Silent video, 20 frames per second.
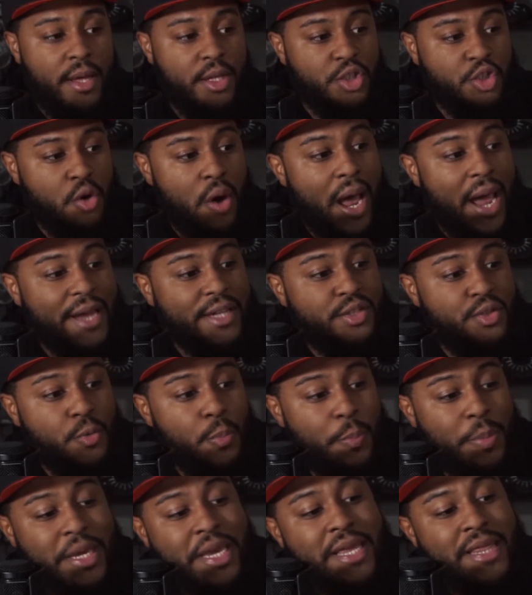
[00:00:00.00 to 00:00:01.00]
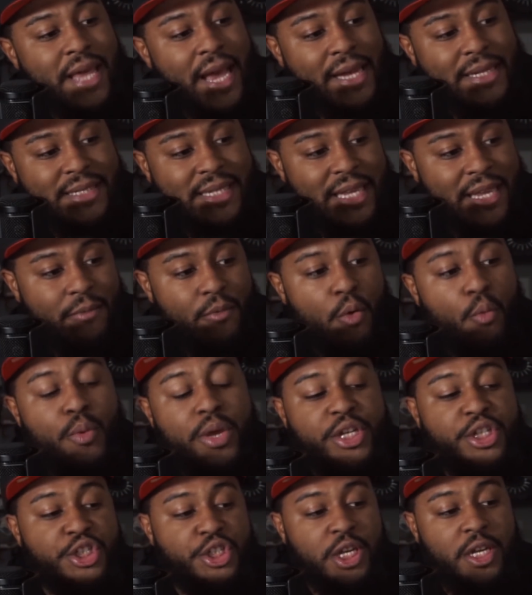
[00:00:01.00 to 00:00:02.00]
trying to be that team when
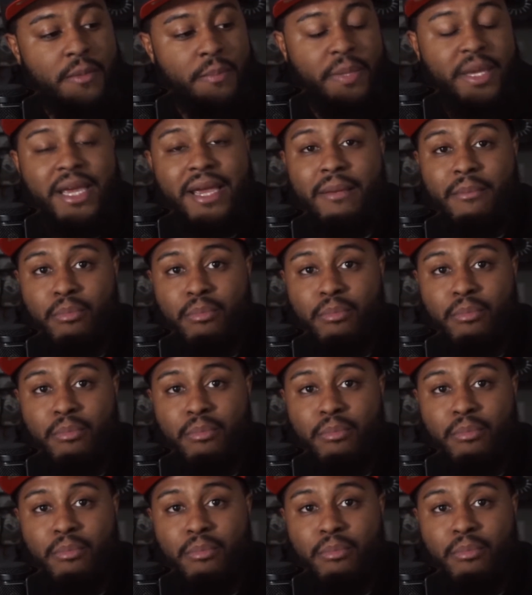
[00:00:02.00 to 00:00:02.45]
we should be